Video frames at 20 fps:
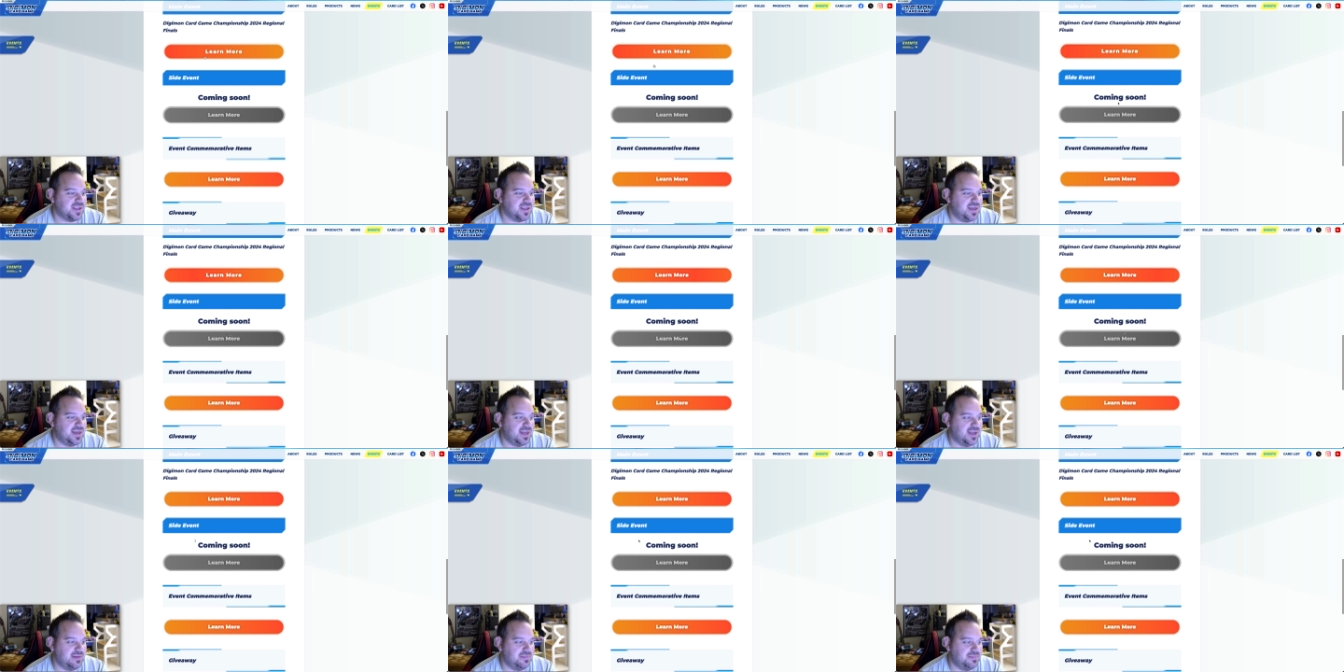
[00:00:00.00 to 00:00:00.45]

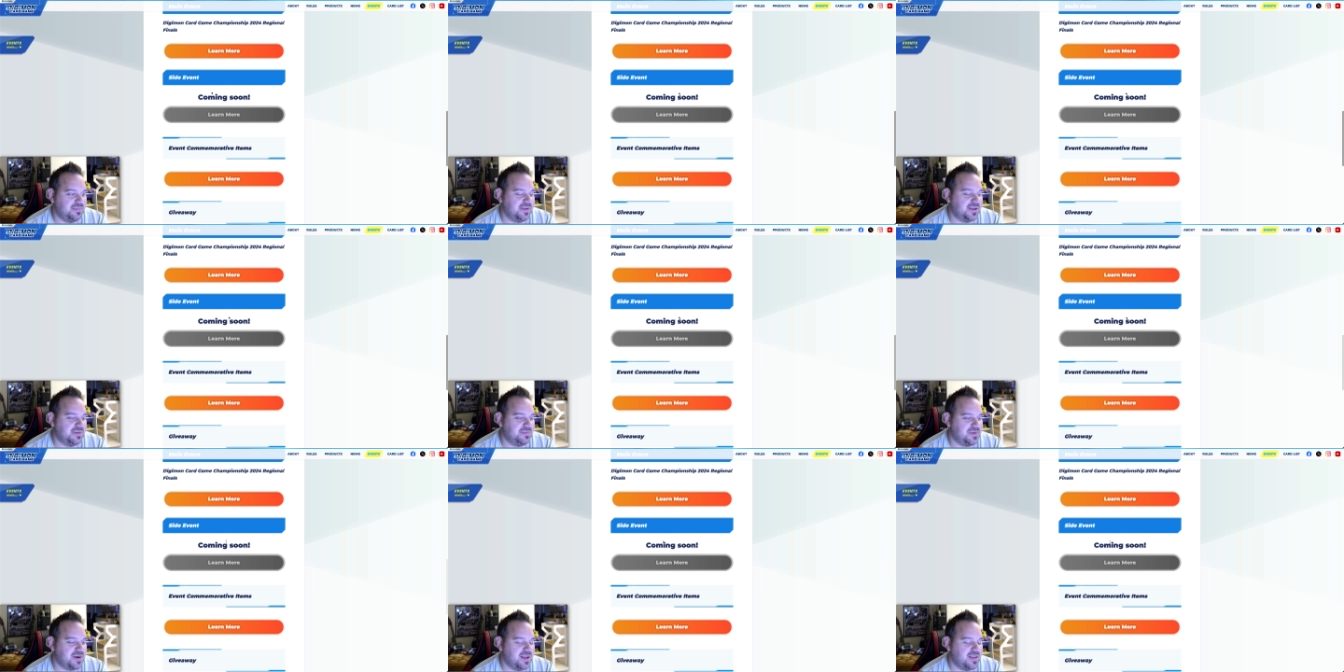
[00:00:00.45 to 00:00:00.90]
Um,
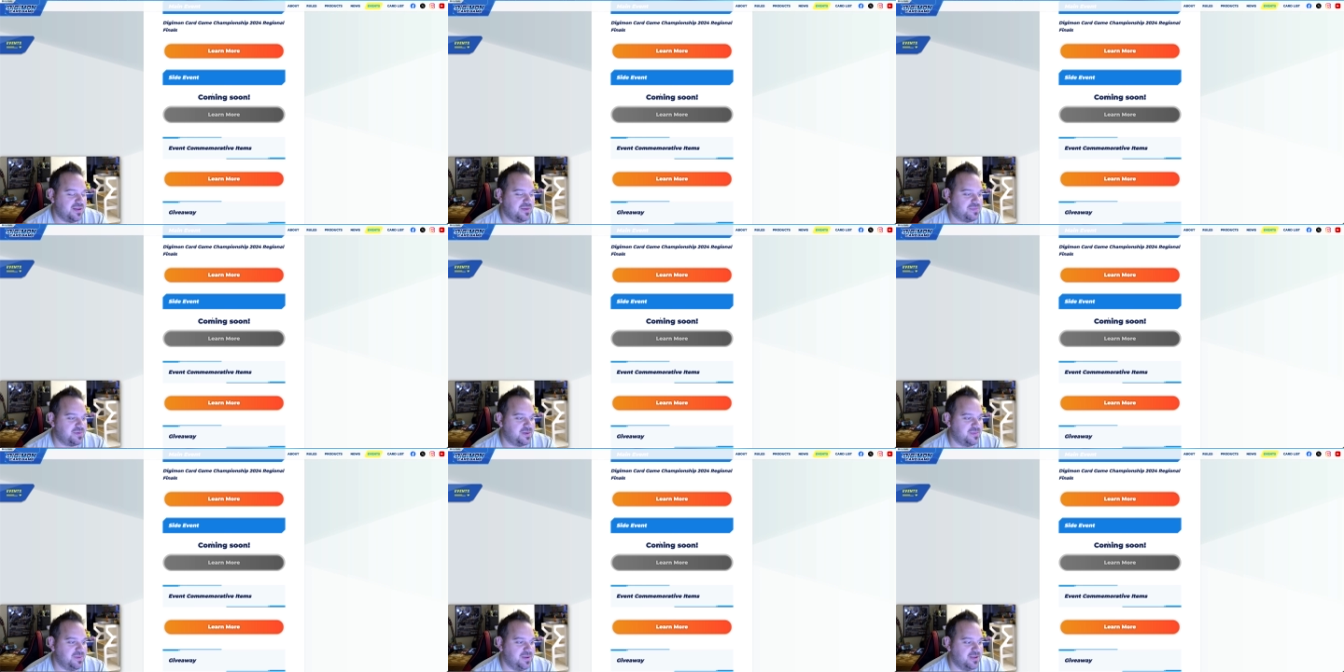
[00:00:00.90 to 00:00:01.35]
it'll probably, that'll
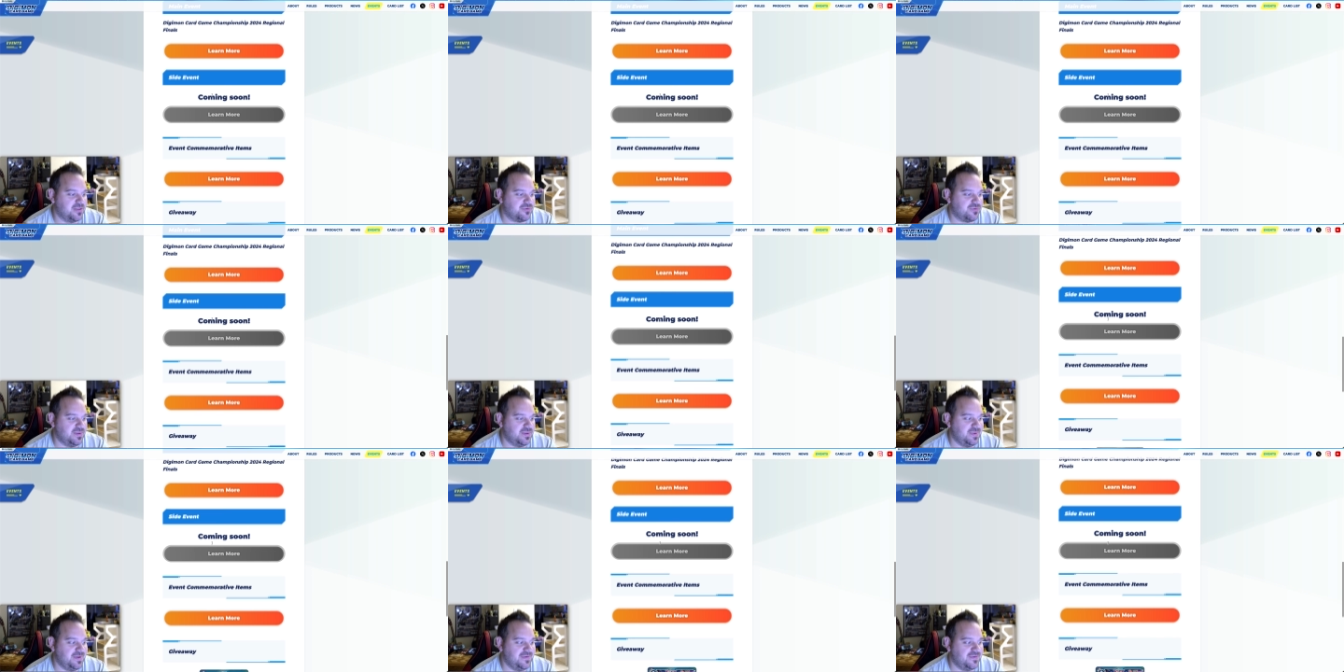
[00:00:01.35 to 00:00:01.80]
probably be a
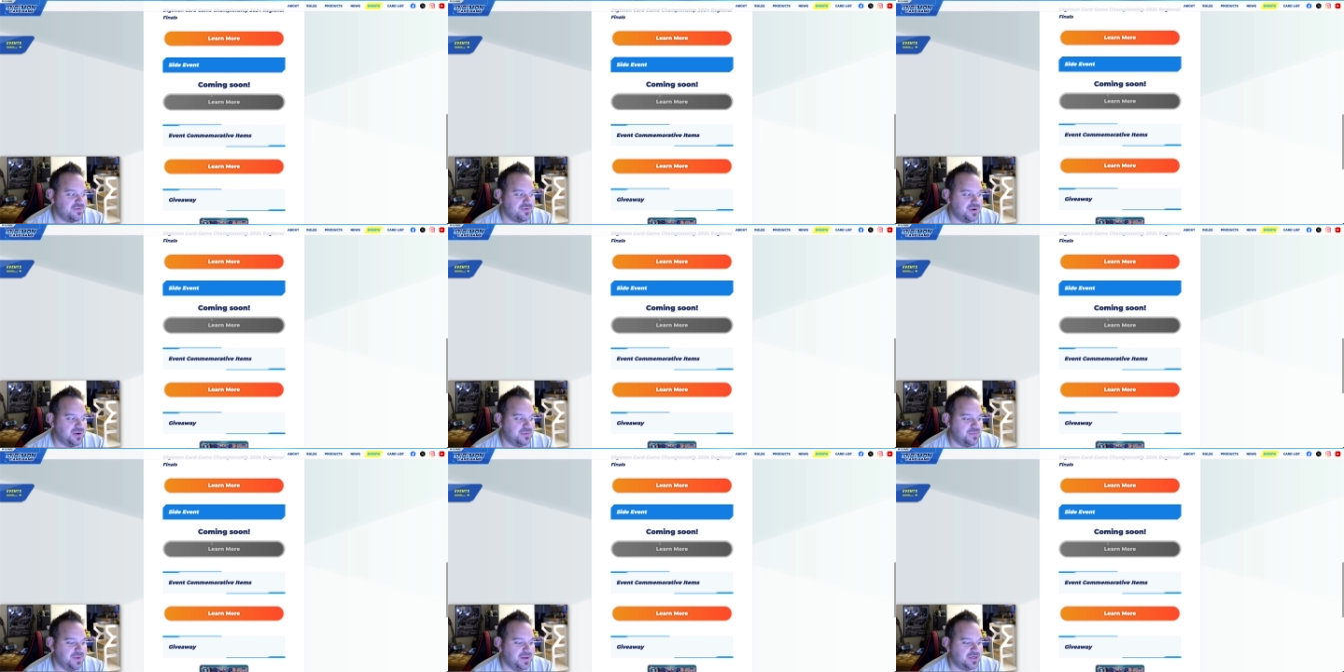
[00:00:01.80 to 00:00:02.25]
three v
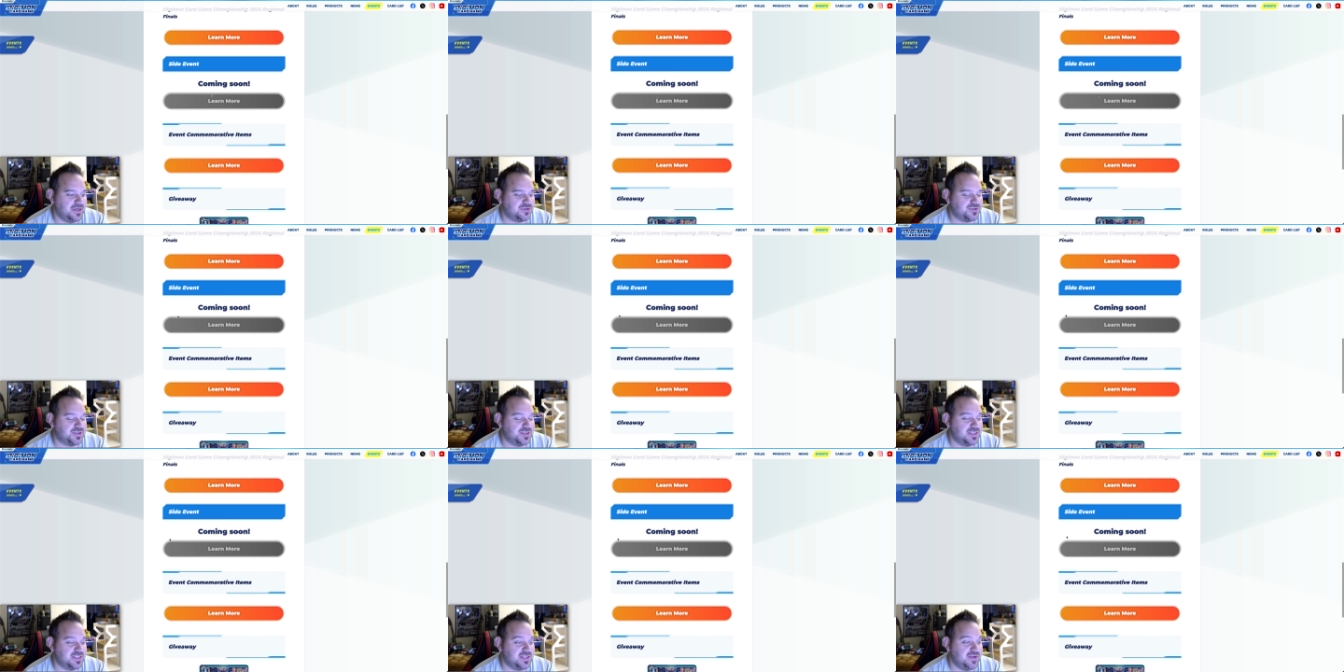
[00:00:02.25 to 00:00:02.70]
three. It'll be
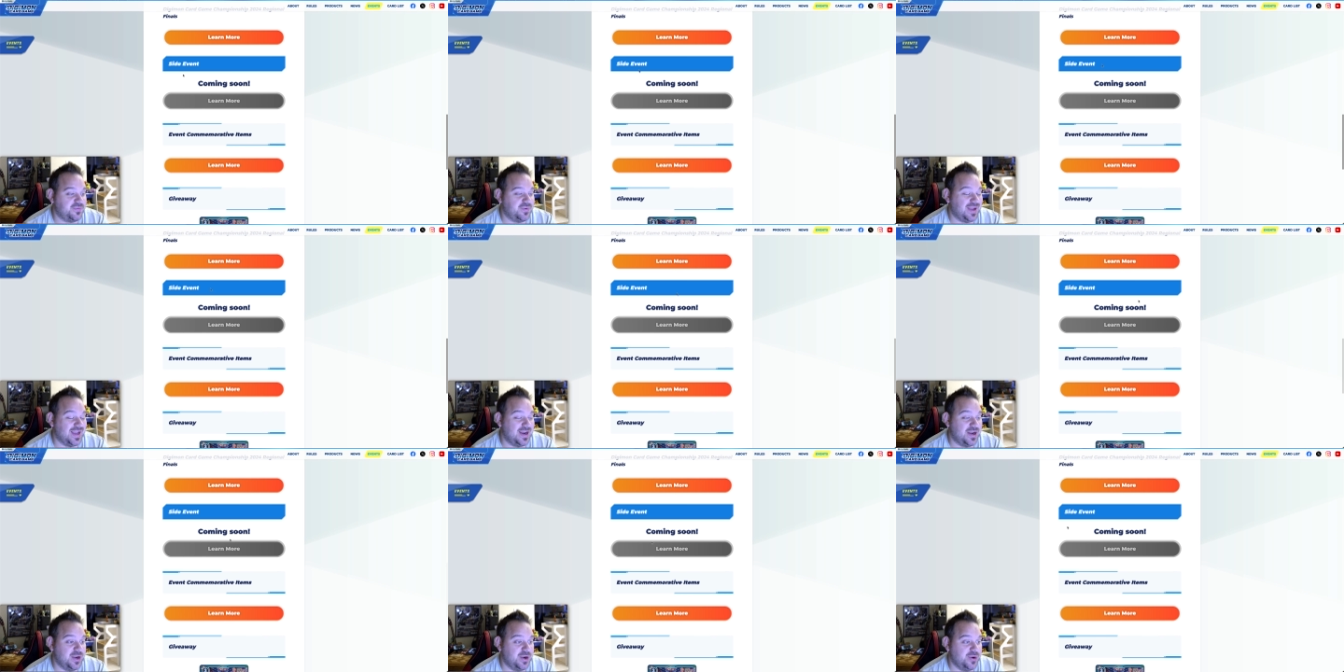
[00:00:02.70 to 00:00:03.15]
interesting to see if we
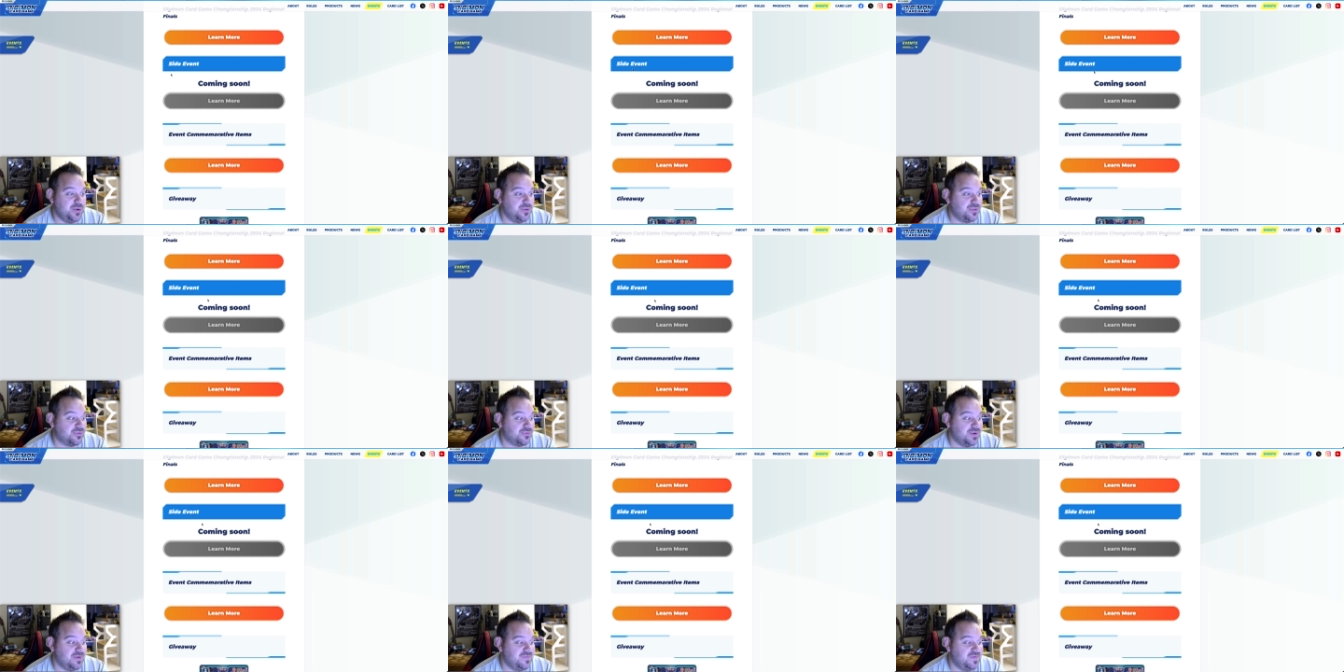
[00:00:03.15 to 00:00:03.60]
get new
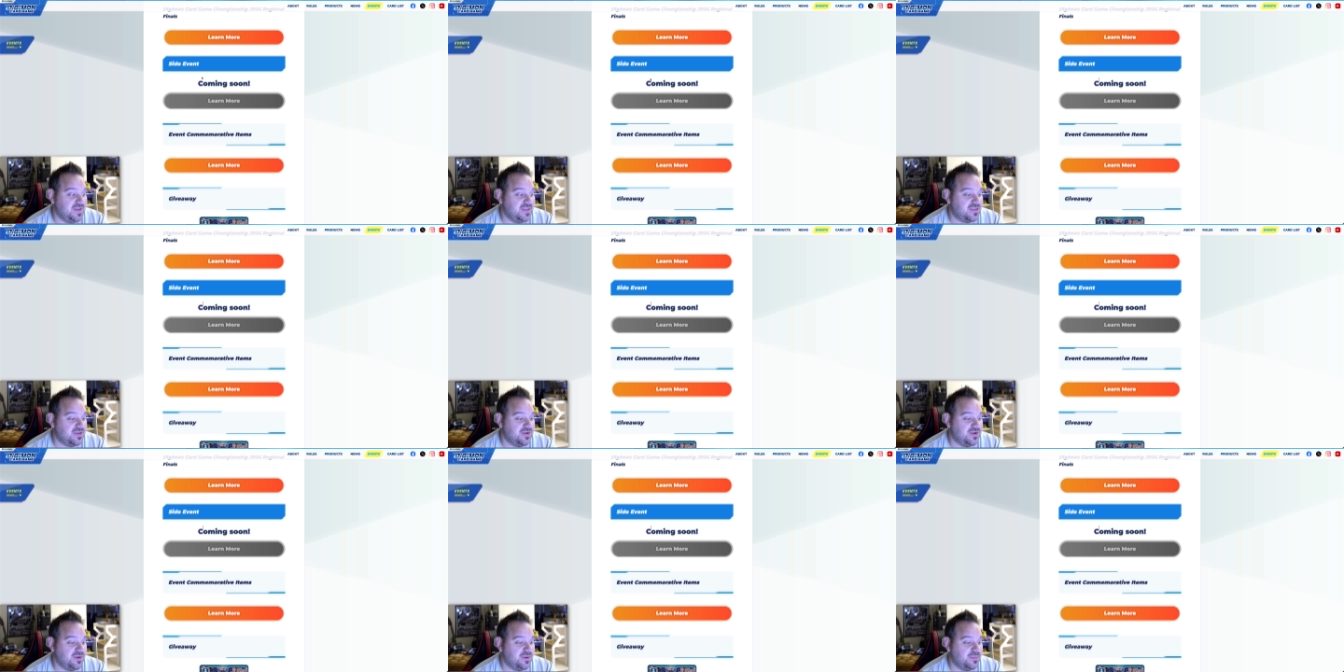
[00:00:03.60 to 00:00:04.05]
three v
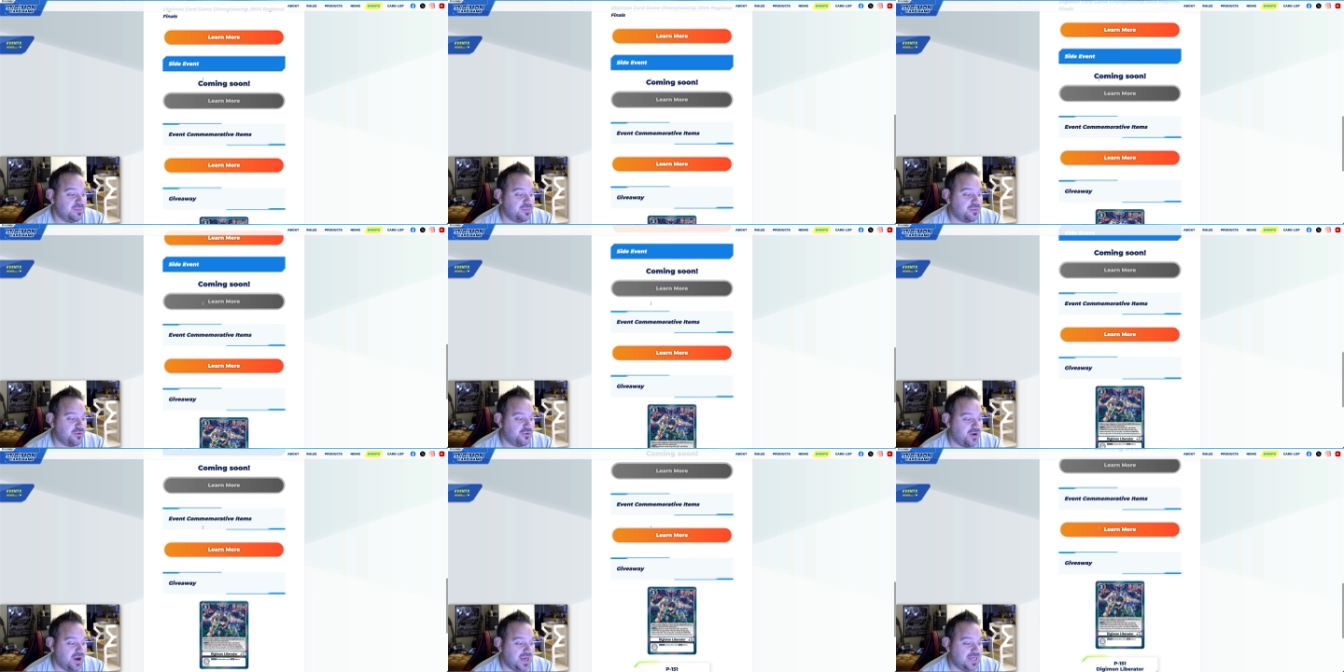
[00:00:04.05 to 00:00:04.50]
three
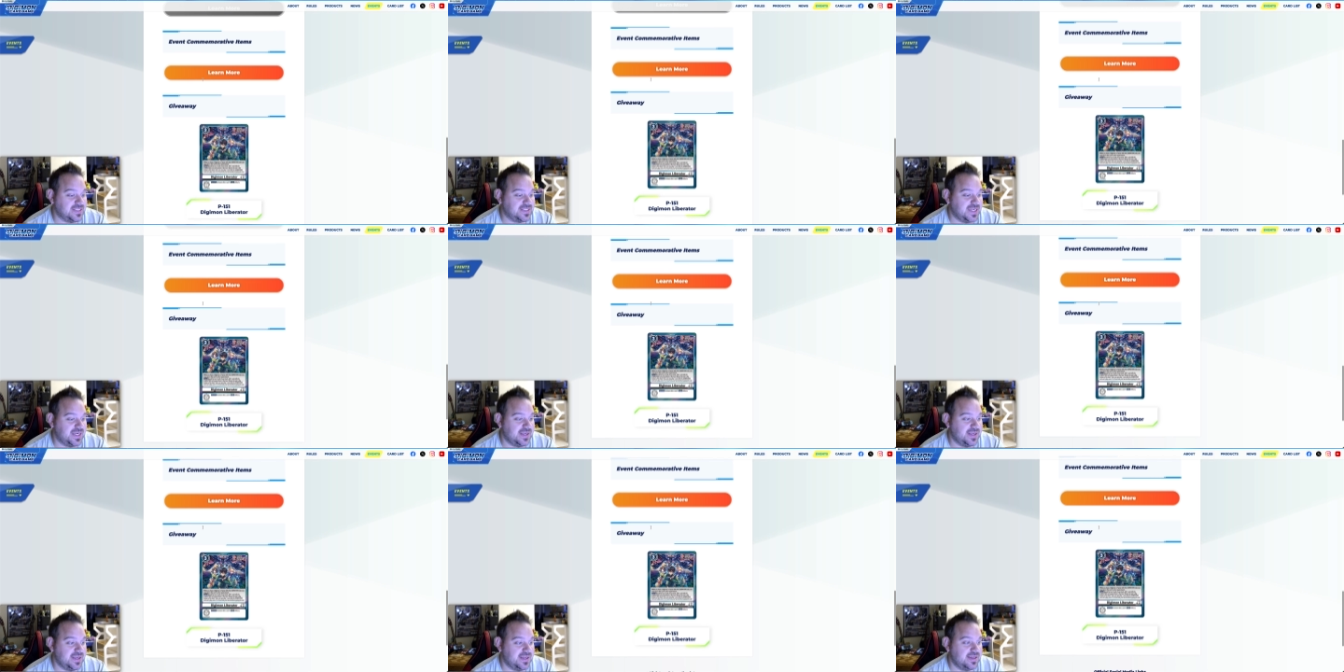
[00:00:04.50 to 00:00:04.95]

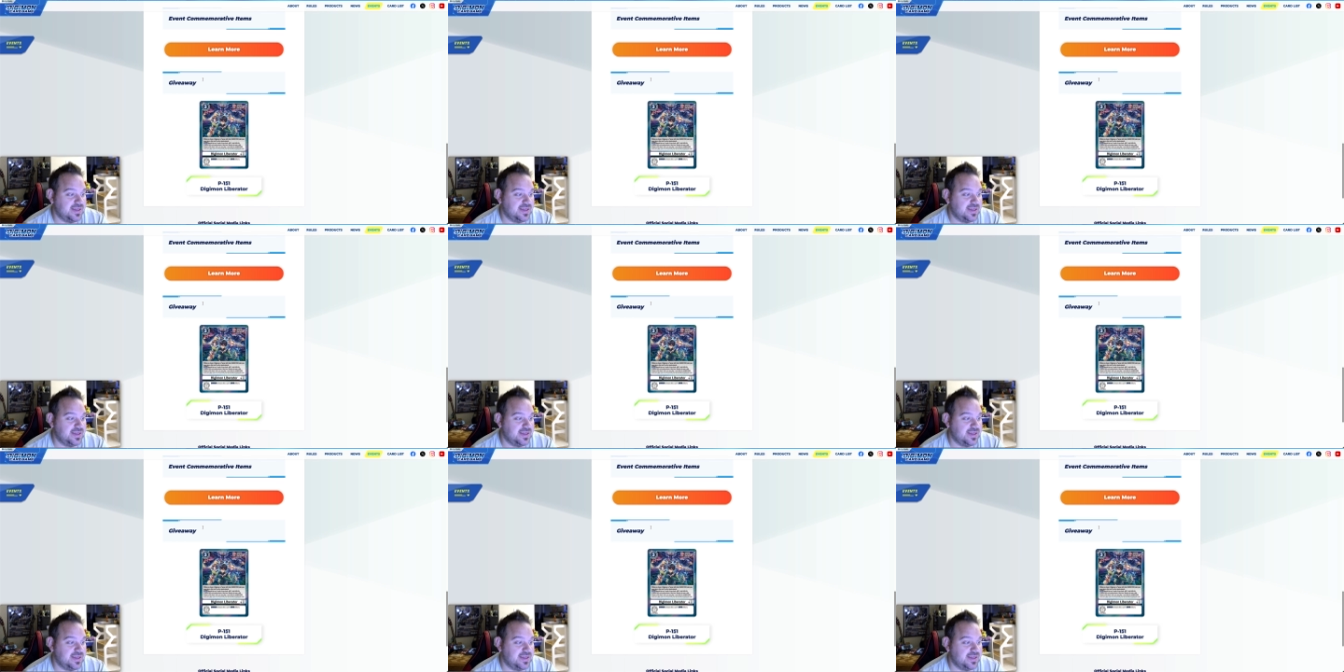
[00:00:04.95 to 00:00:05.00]
prizing.